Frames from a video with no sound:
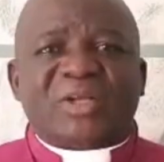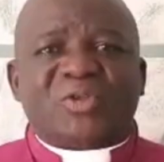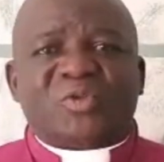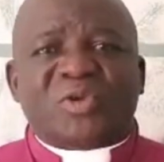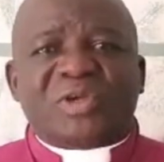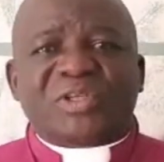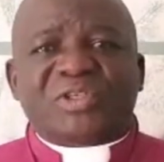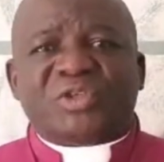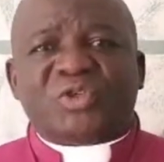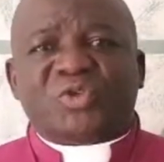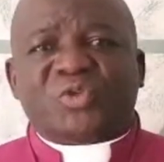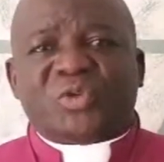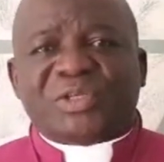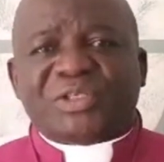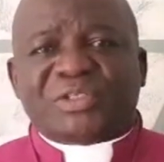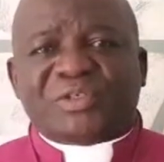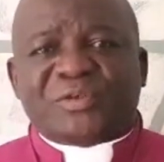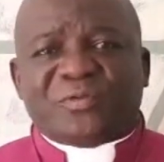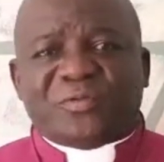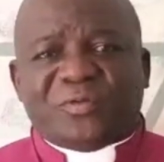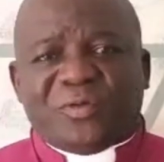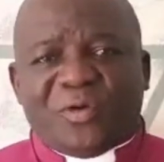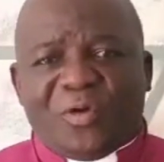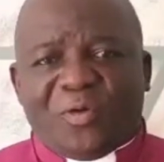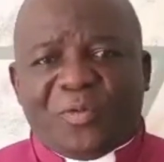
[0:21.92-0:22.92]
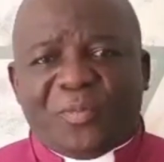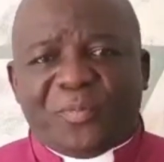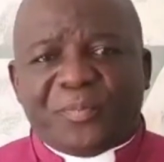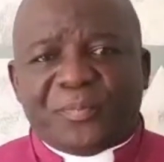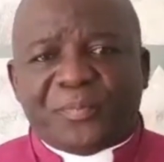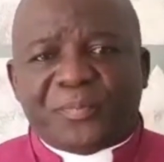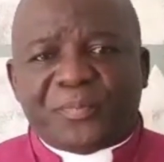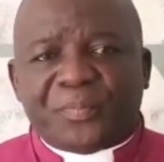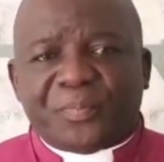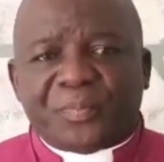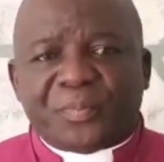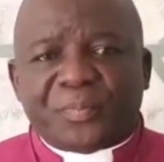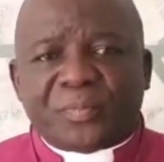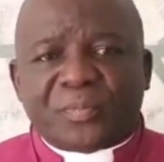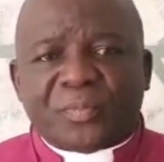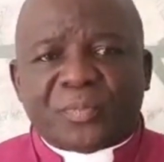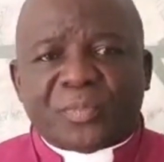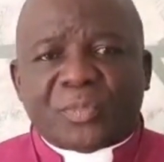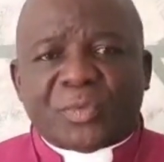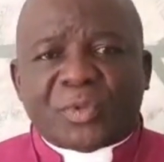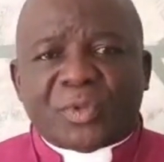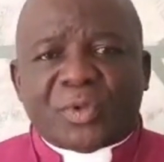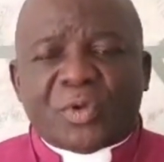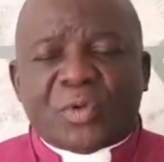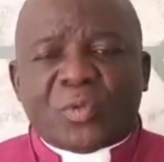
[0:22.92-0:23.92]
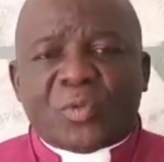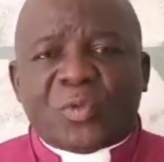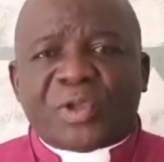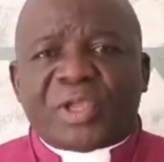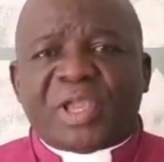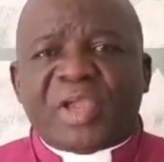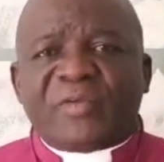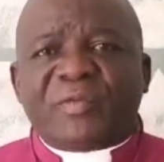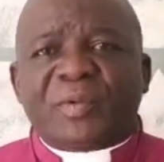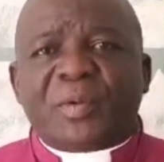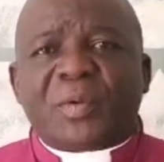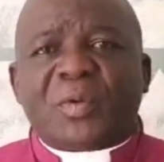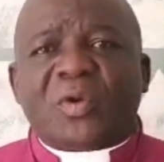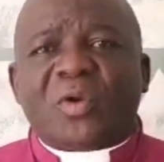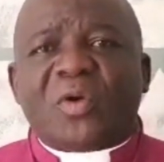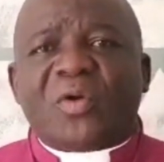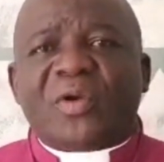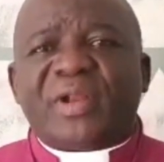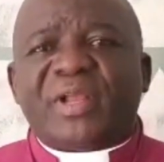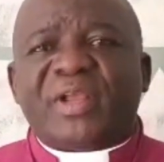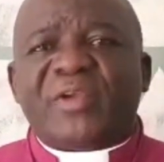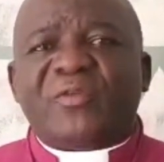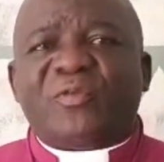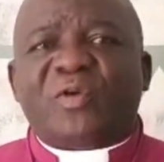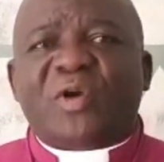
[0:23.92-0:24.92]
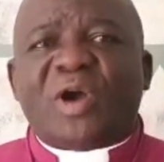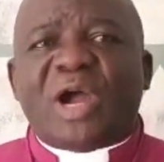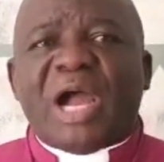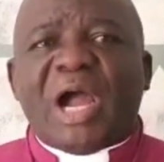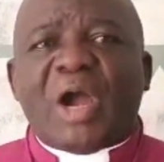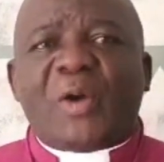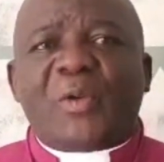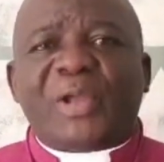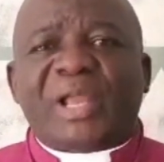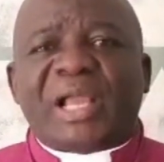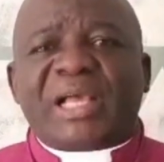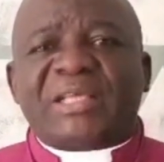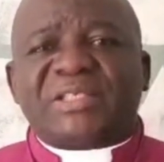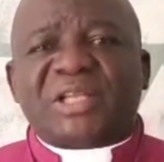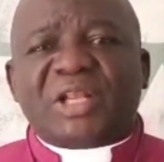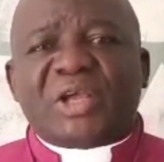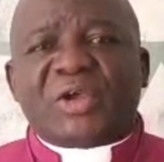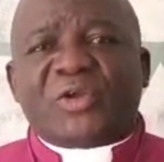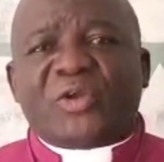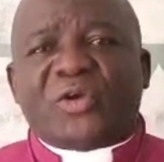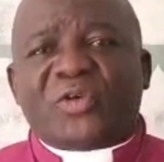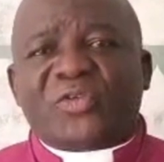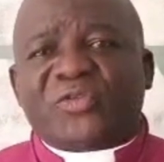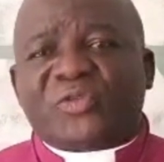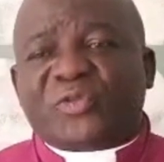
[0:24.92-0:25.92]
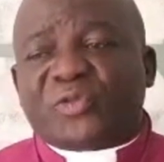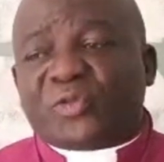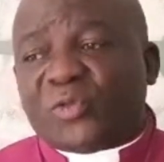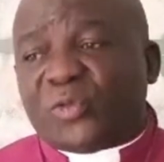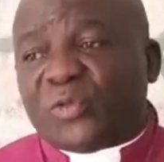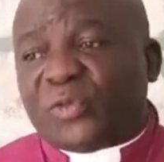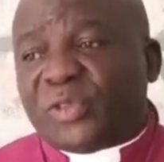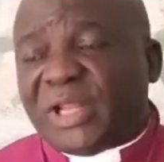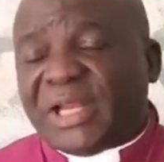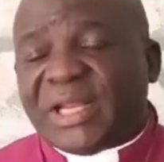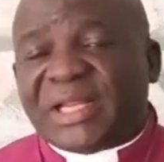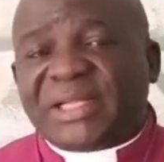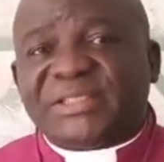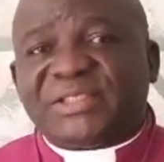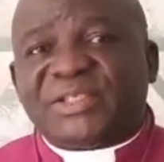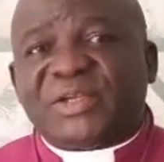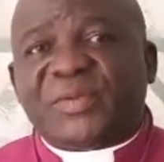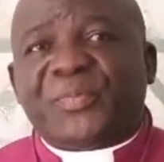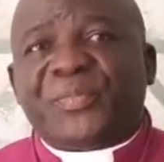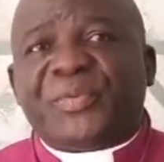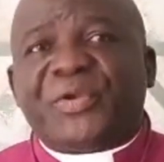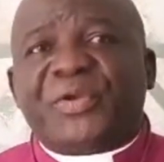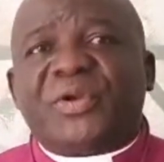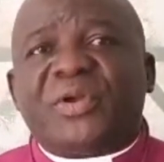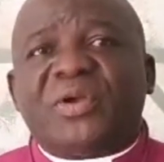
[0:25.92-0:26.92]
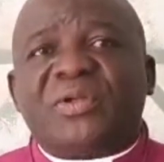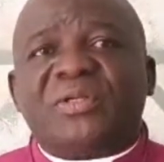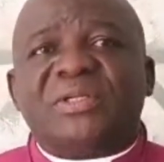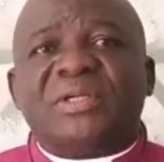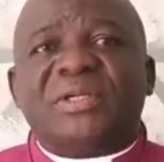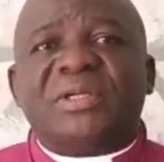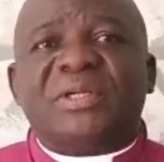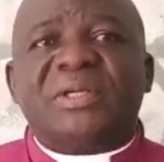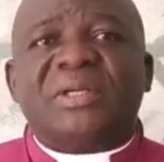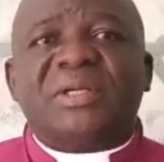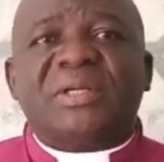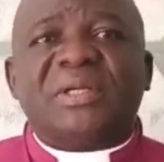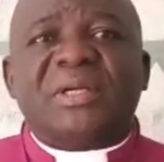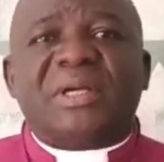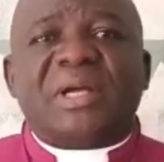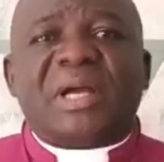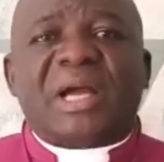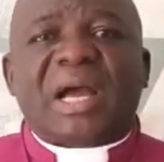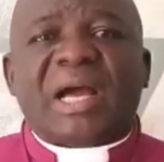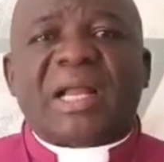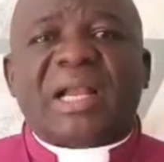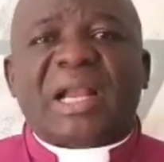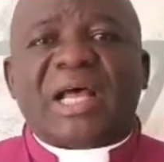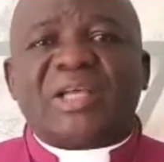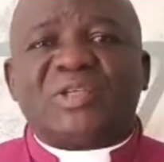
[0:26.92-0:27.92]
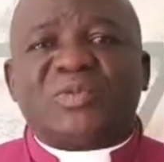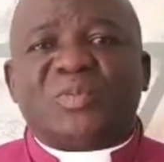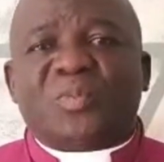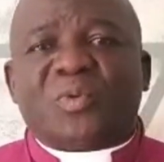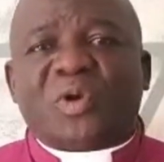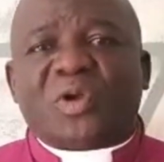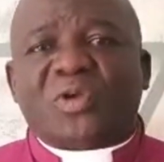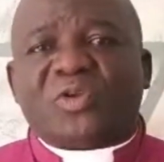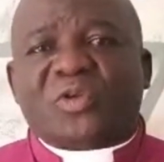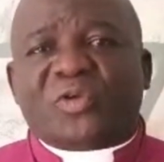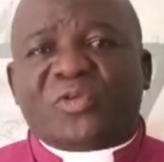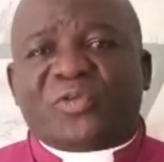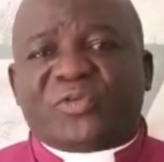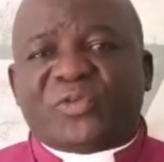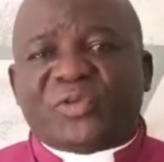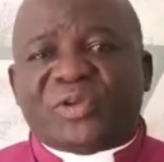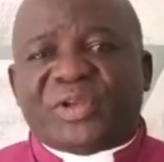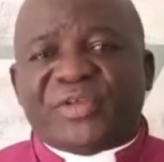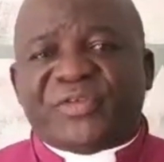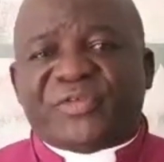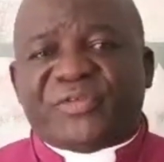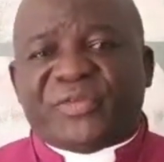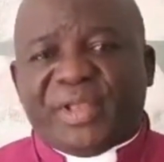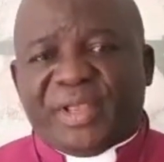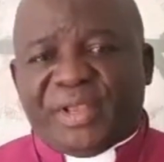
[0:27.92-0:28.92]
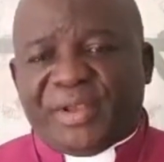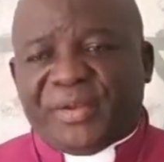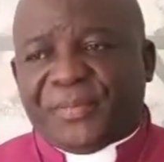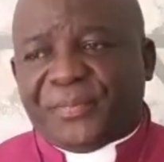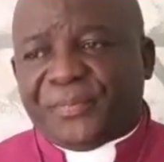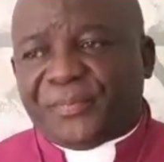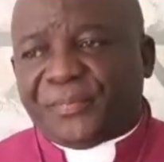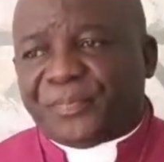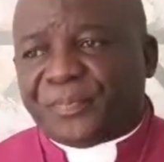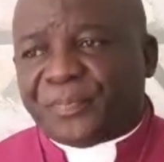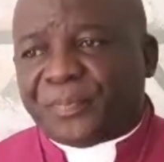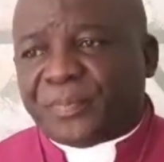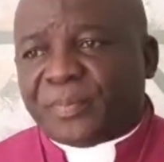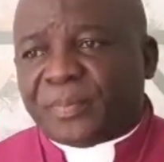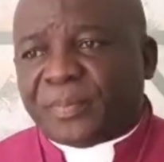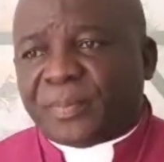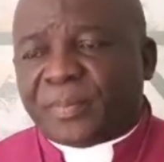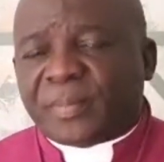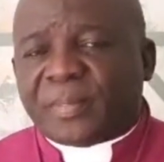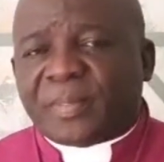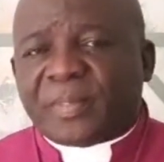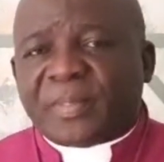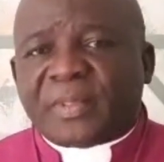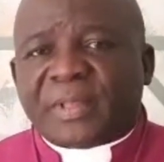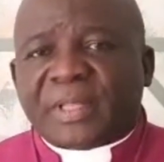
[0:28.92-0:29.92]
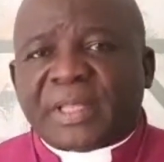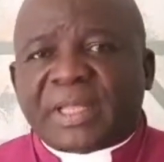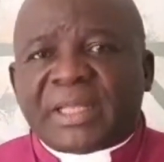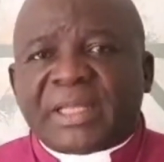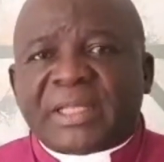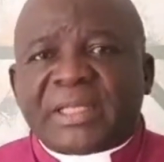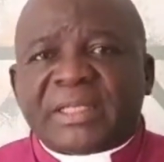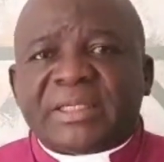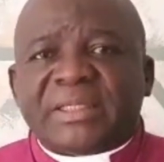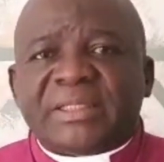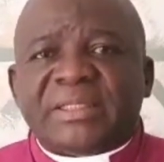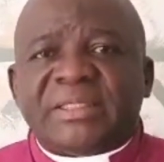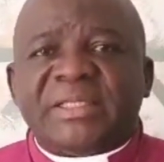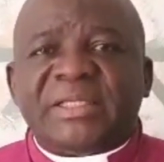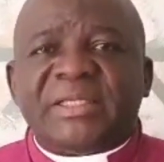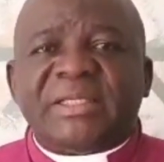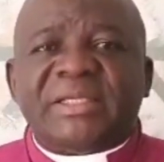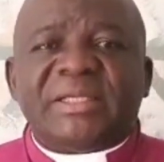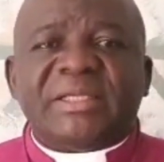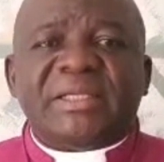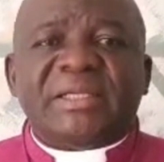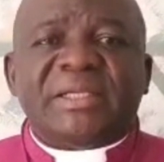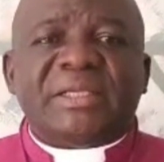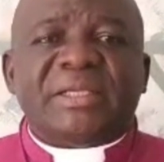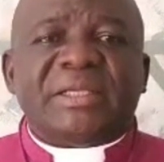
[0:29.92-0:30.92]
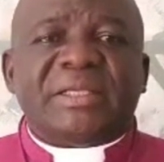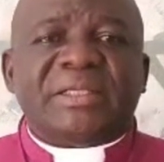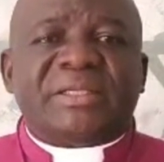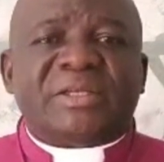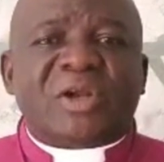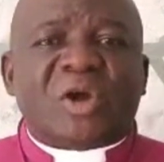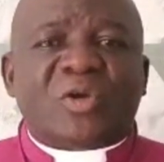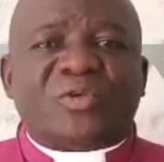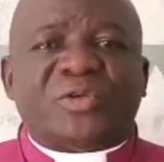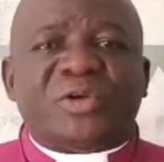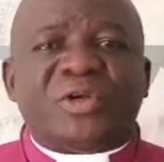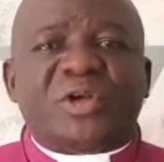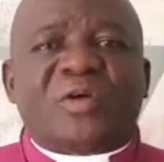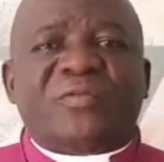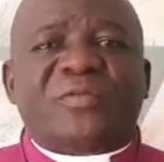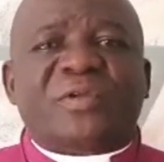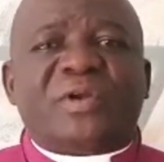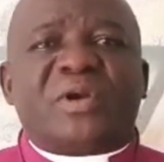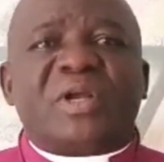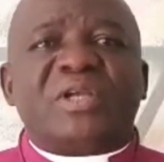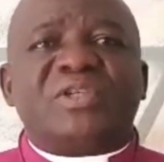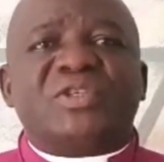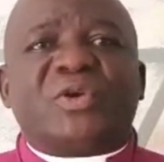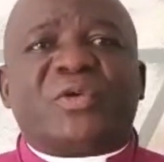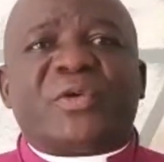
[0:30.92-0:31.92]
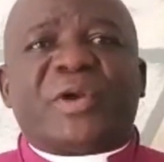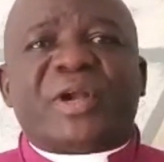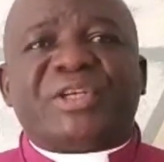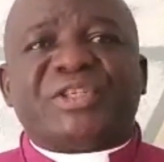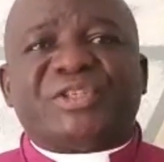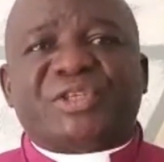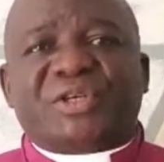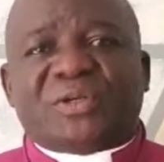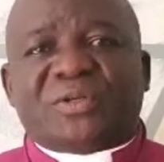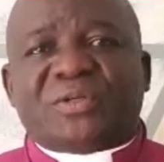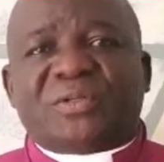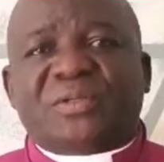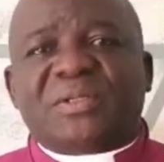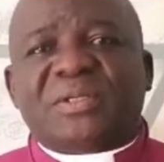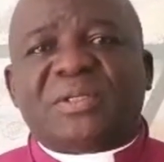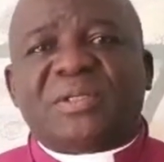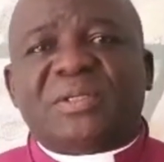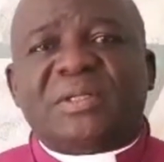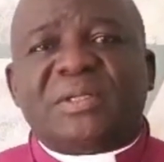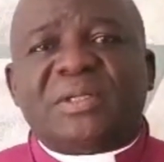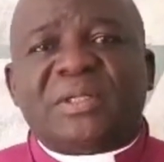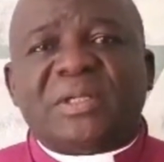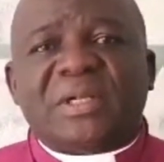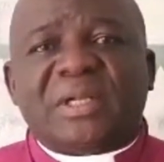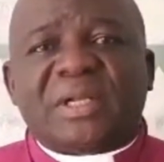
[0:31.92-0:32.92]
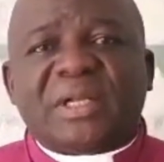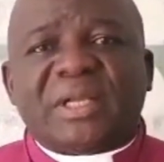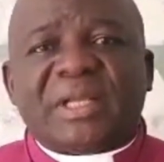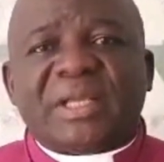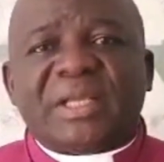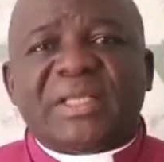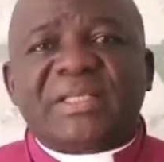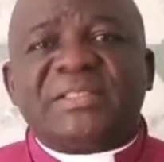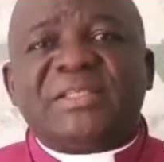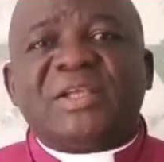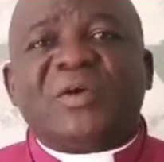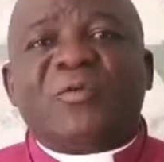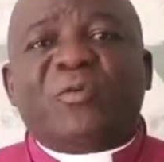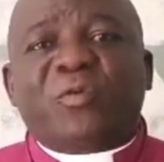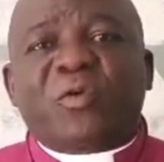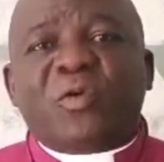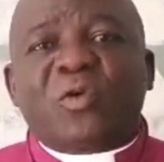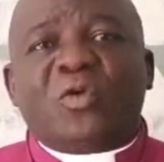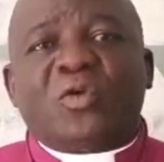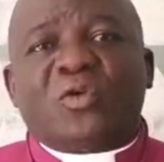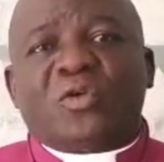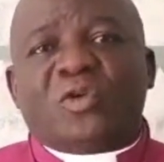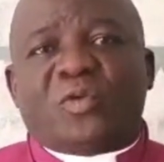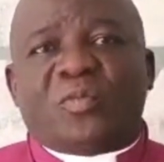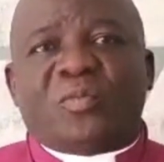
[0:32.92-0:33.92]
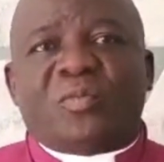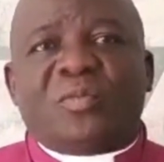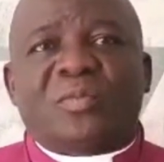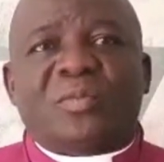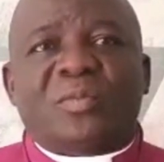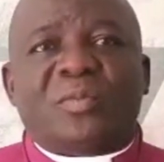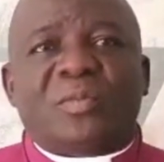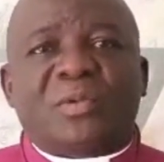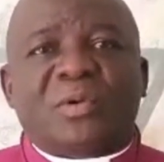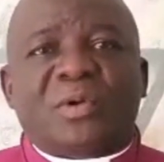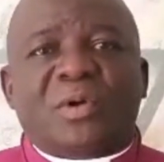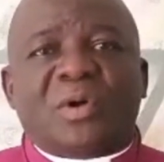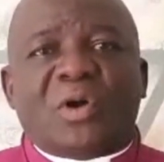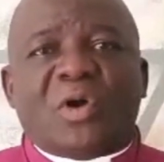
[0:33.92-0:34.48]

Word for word: Ramdi made this statement in a recorded video as he encourages all Christians to keep their hopes alive because the death and resurrection of Christ has brought hope and victory to them.